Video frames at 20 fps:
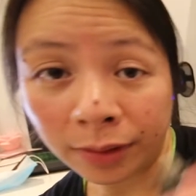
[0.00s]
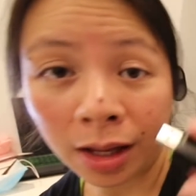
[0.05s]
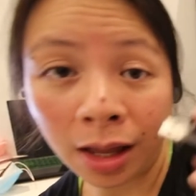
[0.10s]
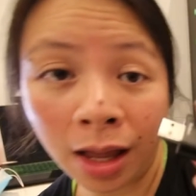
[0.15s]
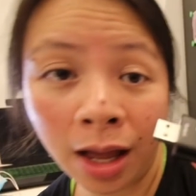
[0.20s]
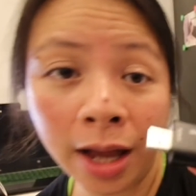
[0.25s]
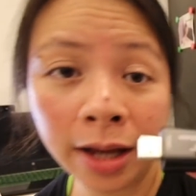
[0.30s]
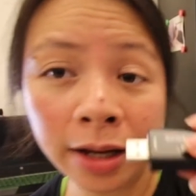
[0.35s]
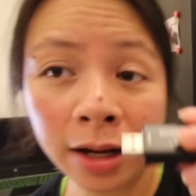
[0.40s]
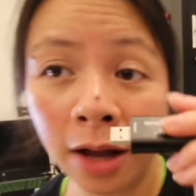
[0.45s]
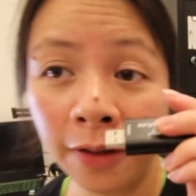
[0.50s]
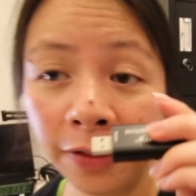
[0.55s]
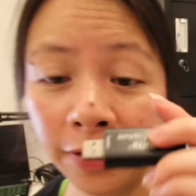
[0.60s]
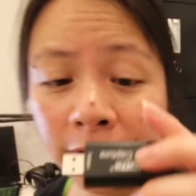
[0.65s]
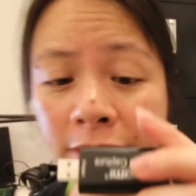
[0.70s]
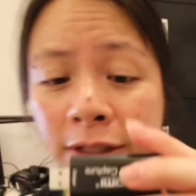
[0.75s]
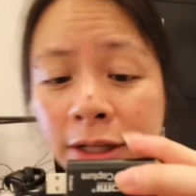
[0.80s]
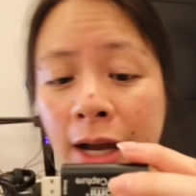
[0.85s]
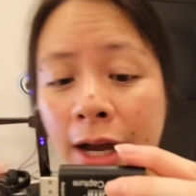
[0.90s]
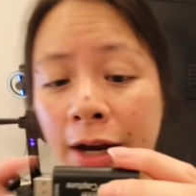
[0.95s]
I got
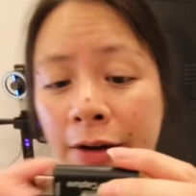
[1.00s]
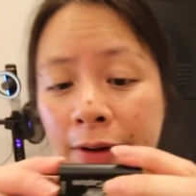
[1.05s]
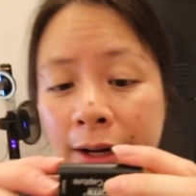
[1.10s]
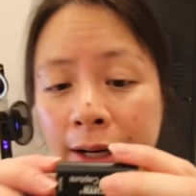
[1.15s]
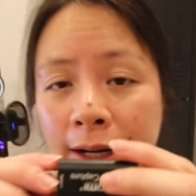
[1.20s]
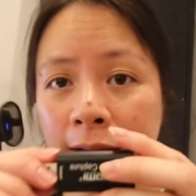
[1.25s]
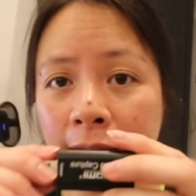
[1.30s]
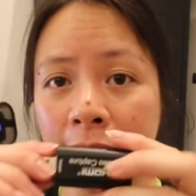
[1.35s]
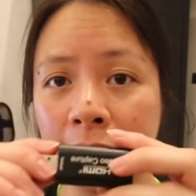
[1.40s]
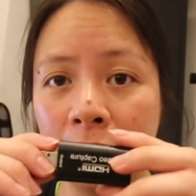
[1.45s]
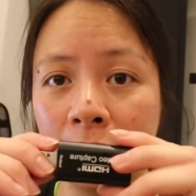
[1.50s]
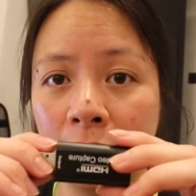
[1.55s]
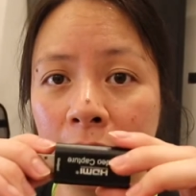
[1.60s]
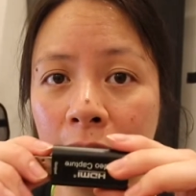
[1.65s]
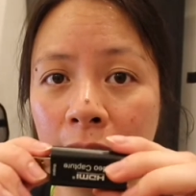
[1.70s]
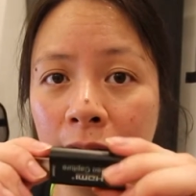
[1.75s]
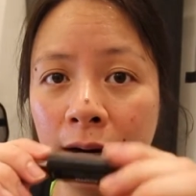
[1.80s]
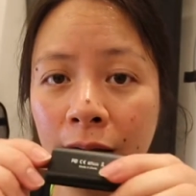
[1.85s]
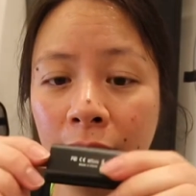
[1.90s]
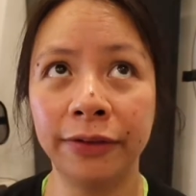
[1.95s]
this guy right
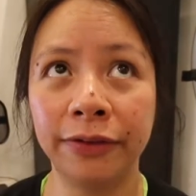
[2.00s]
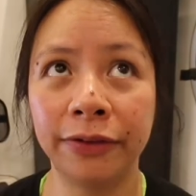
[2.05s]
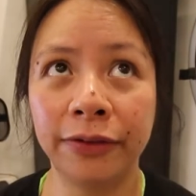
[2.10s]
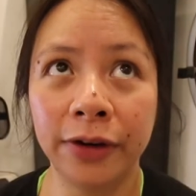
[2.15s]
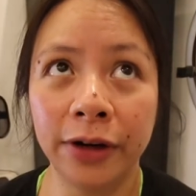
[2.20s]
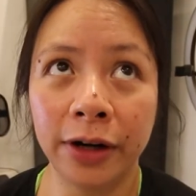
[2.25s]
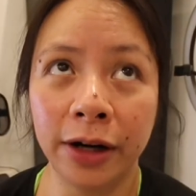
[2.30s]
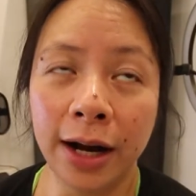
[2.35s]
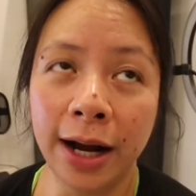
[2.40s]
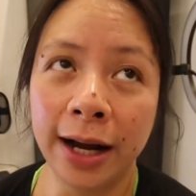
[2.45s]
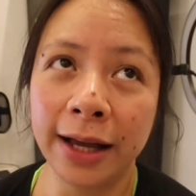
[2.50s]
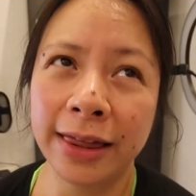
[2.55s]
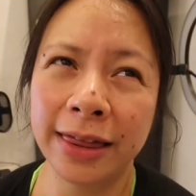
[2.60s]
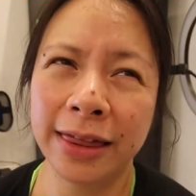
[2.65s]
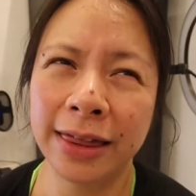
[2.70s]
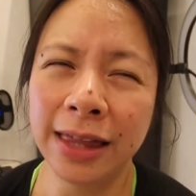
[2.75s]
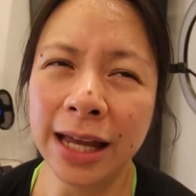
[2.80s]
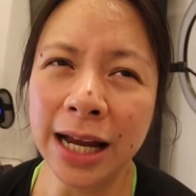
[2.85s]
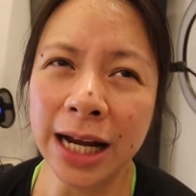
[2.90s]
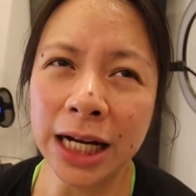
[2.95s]
here for I
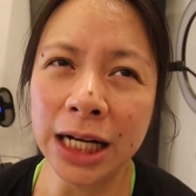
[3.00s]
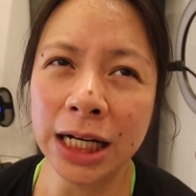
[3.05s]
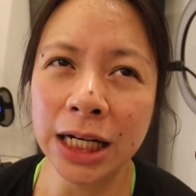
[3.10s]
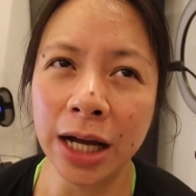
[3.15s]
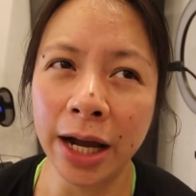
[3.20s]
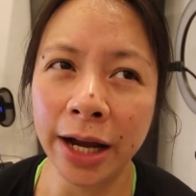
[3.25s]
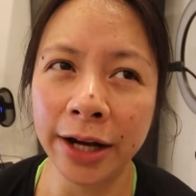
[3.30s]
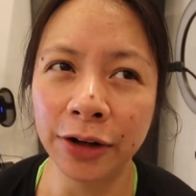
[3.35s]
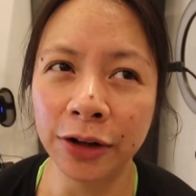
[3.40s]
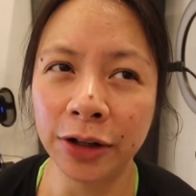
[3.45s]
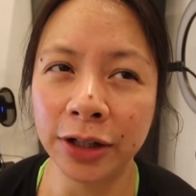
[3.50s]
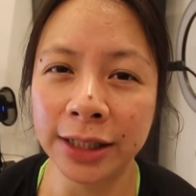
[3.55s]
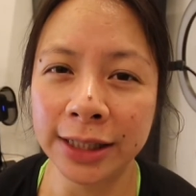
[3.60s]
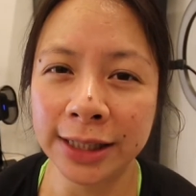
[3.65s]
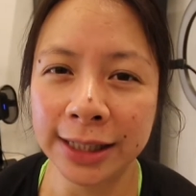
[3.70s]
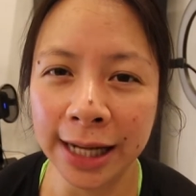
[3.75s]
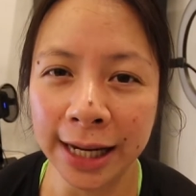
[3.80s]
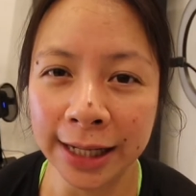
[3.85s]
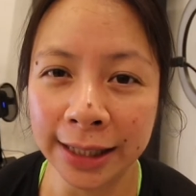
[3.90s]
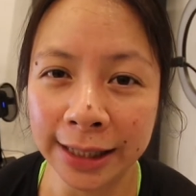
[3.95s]
think 9 or
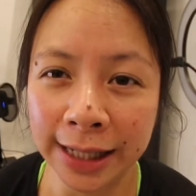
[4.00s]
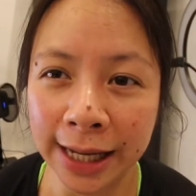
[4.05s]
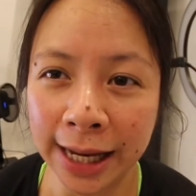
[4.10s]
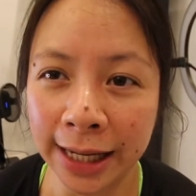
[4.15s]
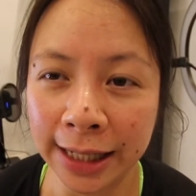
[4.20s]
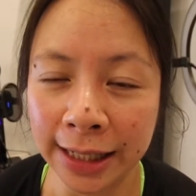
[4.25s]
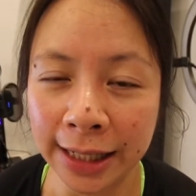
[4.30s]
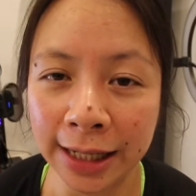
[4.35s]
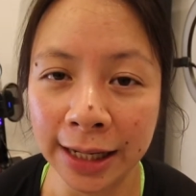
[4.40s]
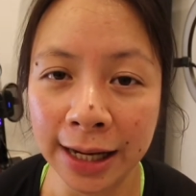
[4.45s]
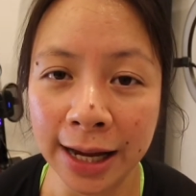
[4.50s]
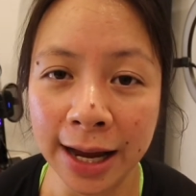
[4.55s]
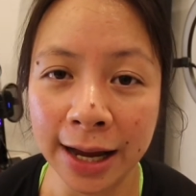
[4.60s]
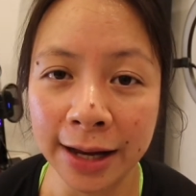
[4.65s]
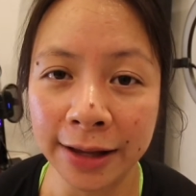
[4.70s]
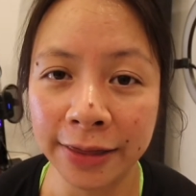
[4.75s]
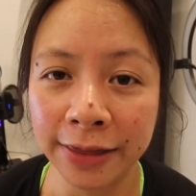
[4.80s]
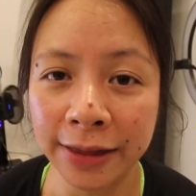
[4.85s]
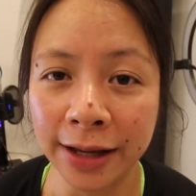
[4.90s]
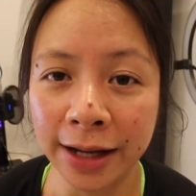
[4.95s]
10 KD,
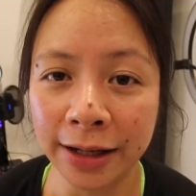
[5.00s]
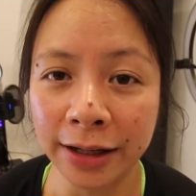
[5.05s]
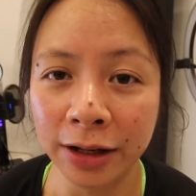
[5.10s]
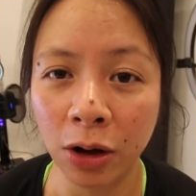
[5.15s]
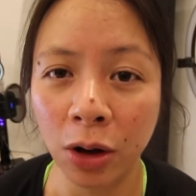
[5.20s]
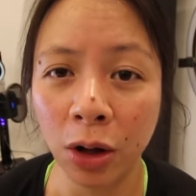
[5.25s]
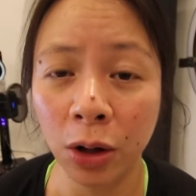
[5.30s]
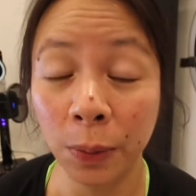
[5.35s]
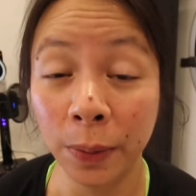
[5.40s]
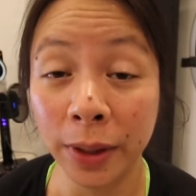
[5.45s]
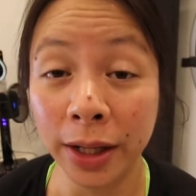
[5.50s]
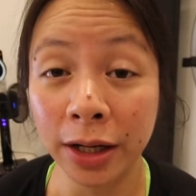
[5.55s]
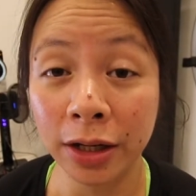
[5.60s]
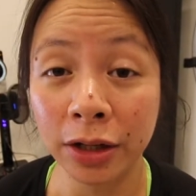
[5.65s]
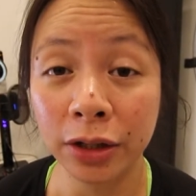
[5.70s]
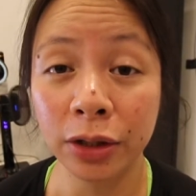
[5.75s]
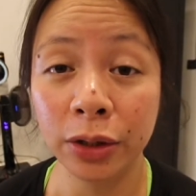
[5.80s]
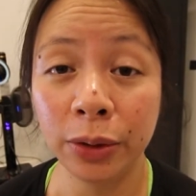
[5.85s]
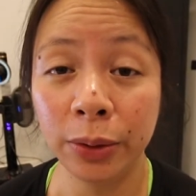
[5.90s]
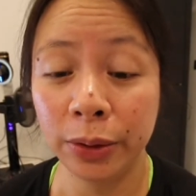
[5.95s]
and that already
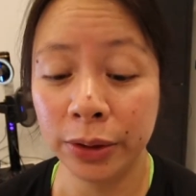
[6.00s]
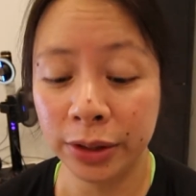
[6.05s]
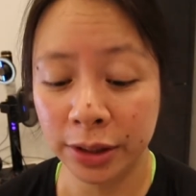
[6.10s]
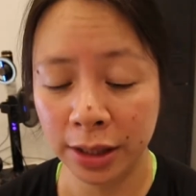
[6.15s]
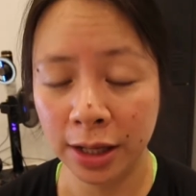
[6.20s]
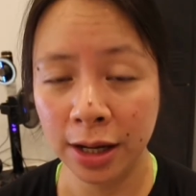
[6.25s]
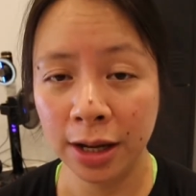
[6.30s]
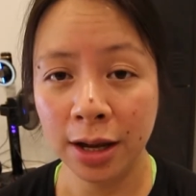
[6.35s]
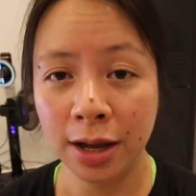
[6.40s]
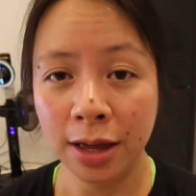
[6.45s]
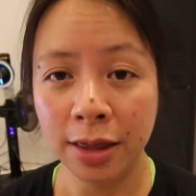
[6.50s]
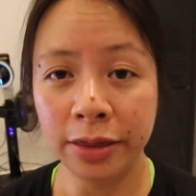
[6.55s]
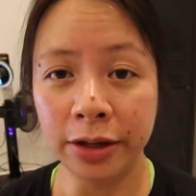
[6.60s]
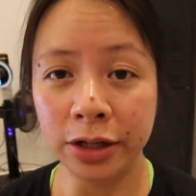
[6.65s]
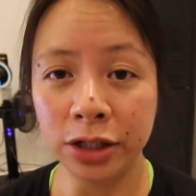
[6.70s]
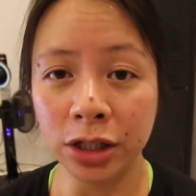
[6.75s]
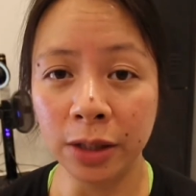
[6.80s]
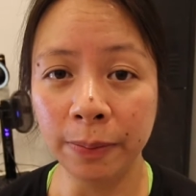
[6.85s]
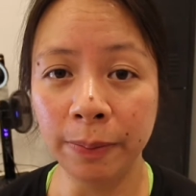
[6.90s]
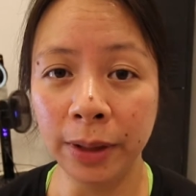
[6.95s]
includes
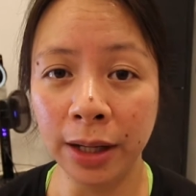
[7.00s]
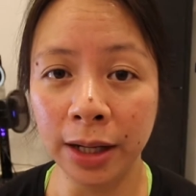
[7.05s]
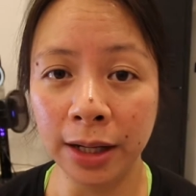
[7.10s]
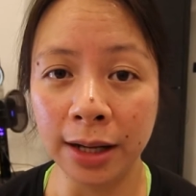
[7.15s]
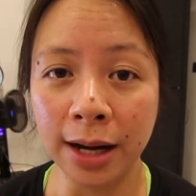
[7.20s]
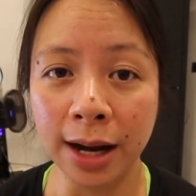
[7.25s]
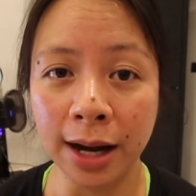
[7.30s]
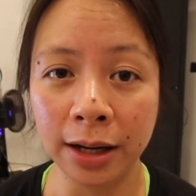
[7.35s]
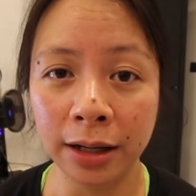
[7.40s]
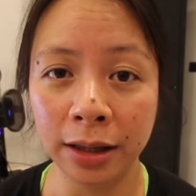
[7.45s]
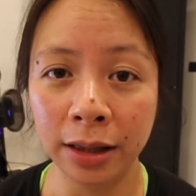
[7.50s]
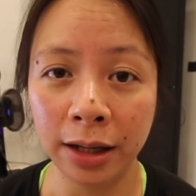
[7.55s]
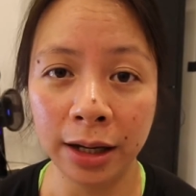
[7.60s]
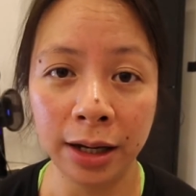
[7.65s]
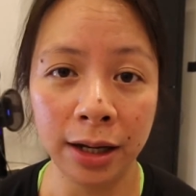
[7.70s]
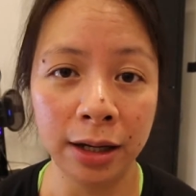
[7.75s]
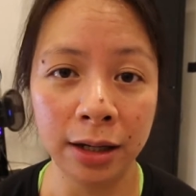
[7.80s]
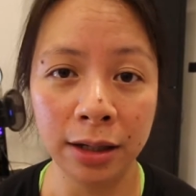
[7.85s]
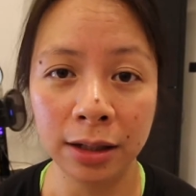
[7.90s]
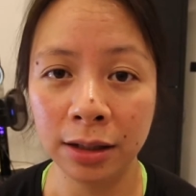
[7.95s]
the shipping and
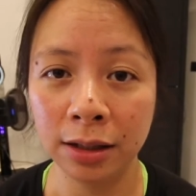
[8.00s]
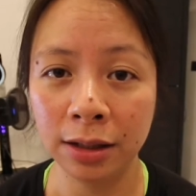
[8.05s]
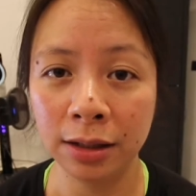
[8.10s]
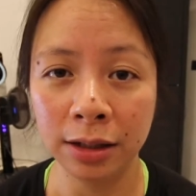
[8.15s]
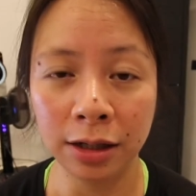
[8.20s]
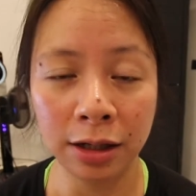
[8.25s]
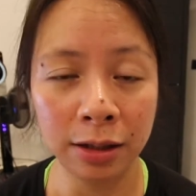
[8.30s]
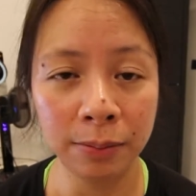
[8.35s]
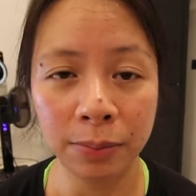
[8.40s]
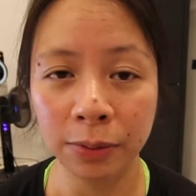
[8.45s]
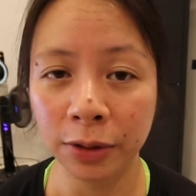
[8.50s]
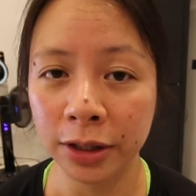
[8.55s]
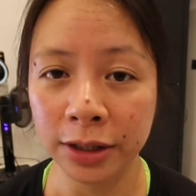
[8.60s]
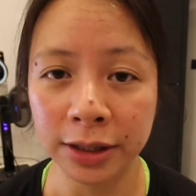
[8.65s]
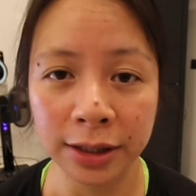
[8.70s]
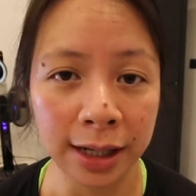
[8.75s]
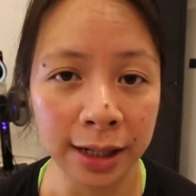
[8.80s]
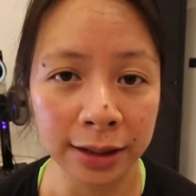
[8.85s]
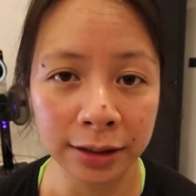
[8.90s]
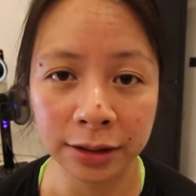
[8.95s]
handling,
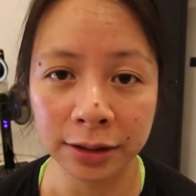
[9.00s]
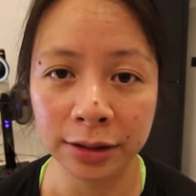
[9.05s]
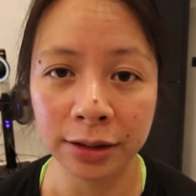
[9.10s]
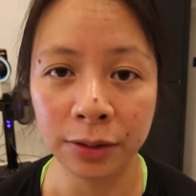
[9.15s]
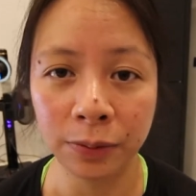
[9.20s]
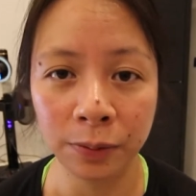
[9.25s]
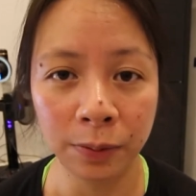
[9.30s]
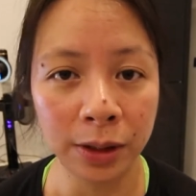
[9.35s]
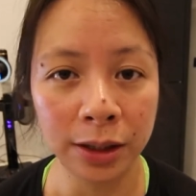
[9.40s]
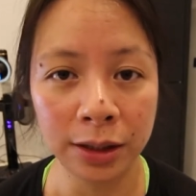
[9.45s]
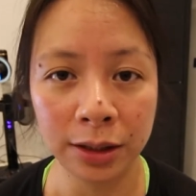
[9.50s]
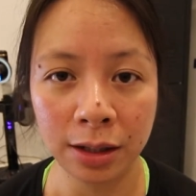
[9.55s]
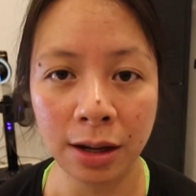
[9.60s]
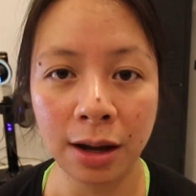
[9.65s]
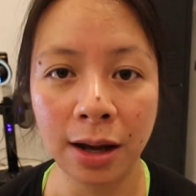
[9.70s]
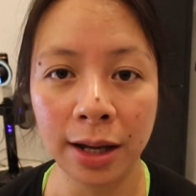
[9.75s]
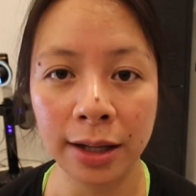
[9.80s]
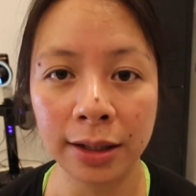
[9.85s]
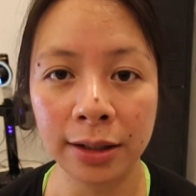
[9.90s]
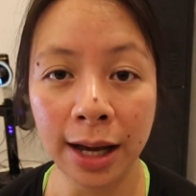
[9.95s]
import taxes and
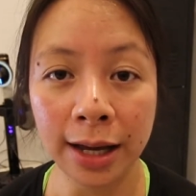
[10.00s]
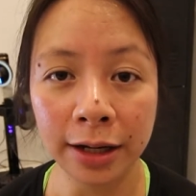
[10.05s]
whatnot.